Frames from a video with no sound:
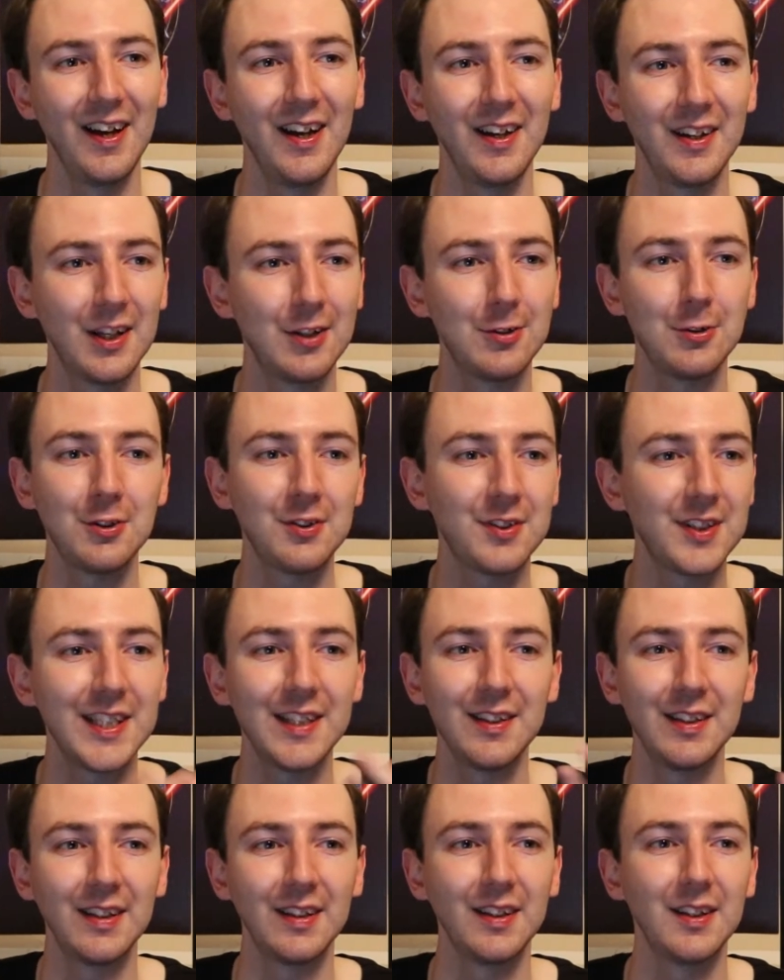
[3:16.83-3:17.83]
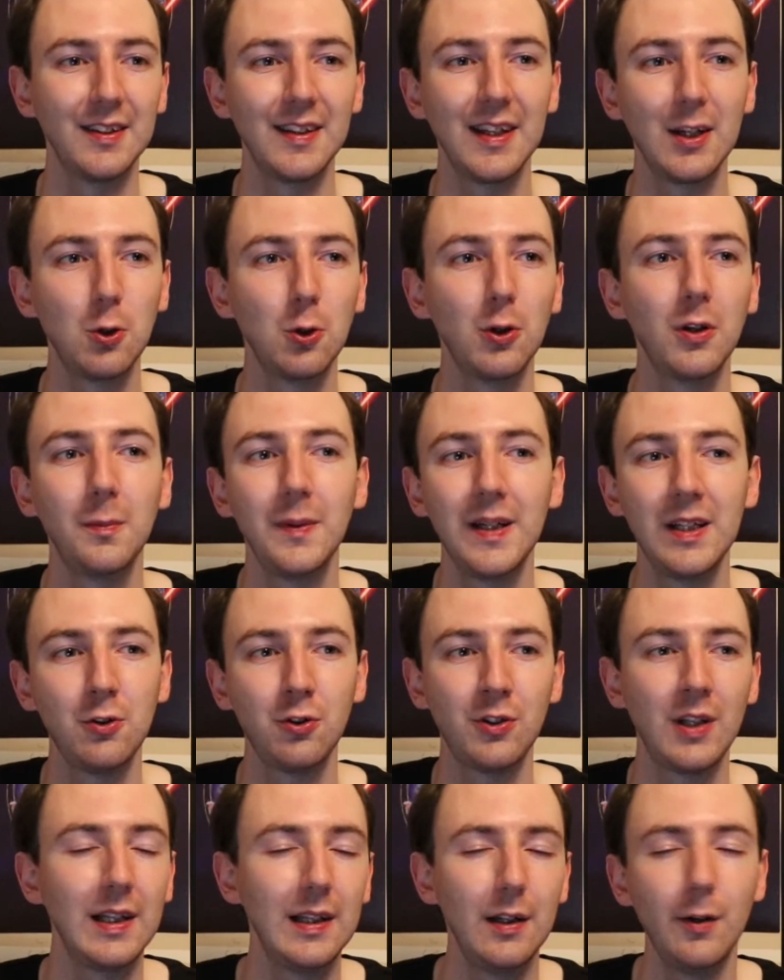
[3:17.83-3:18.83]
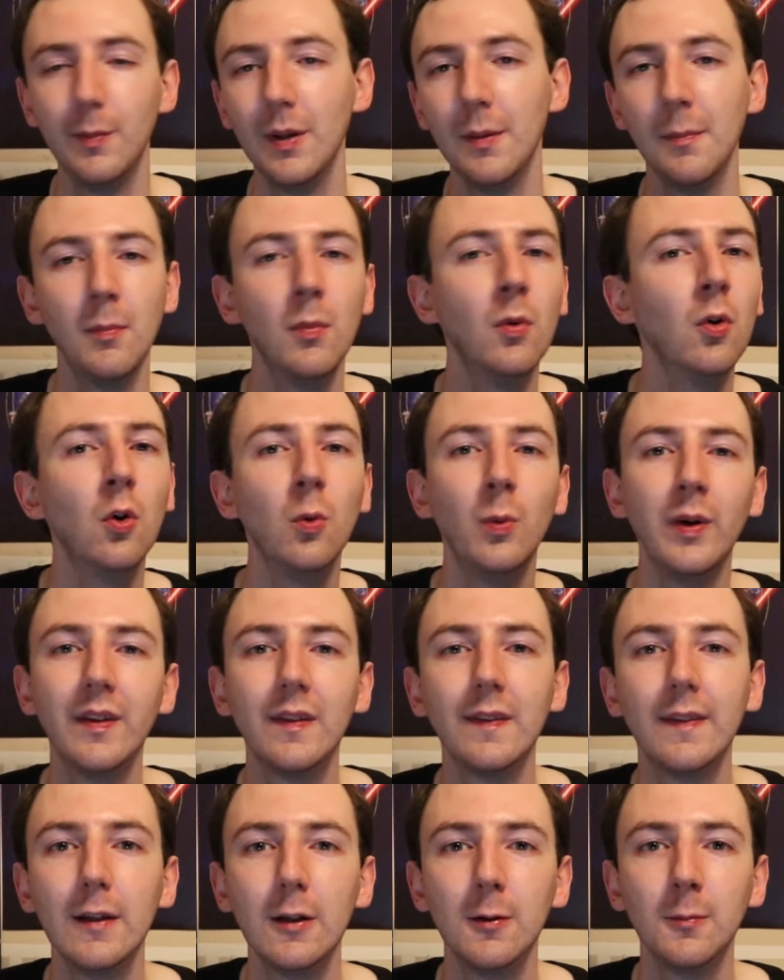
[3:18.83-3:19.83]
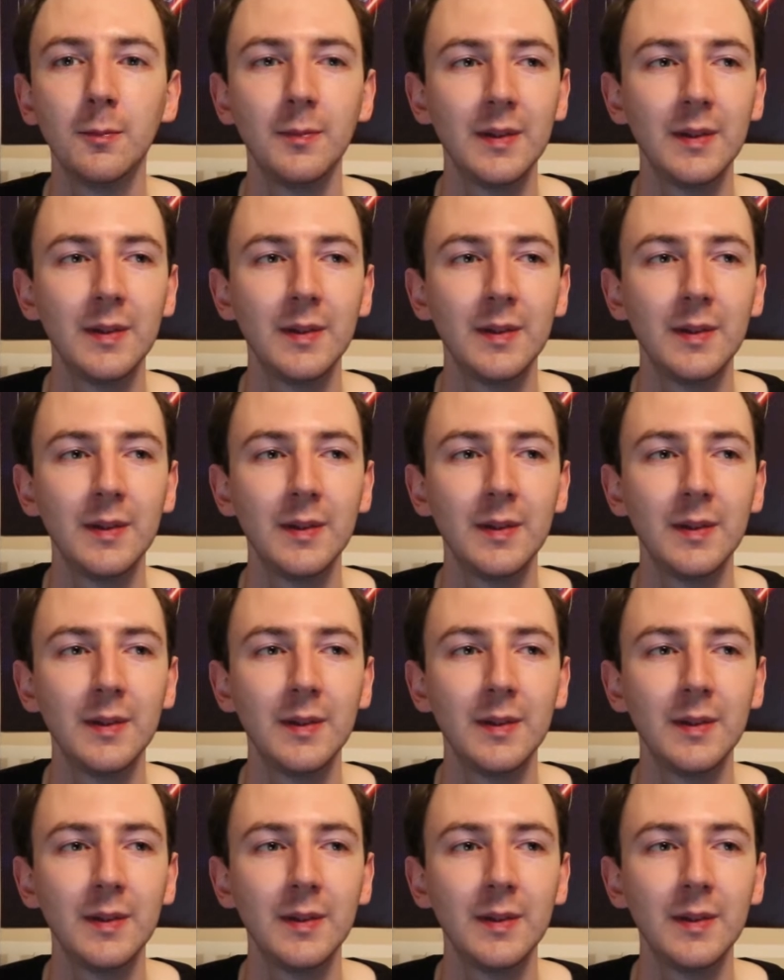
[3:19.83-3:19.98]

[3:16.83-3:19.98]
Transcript: And I just think that there could have been just a little bit more with them.